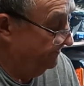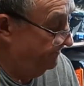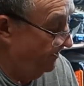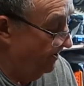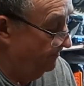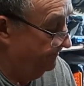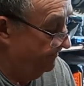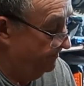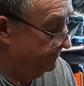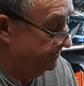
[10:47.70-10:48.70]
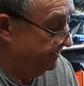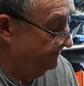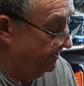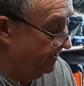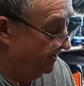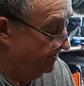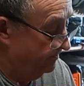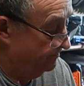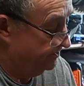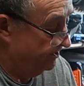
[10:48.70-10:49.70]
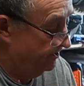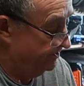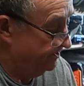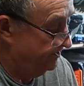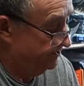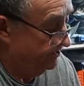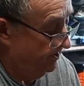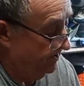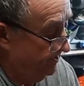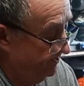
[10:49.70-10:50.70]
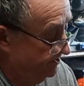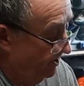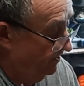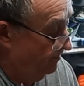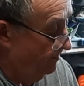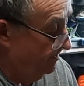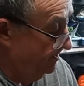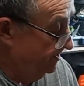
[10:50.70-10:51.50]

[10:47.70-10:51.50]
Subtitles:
file through, just give it a couple of little turns inside each hole,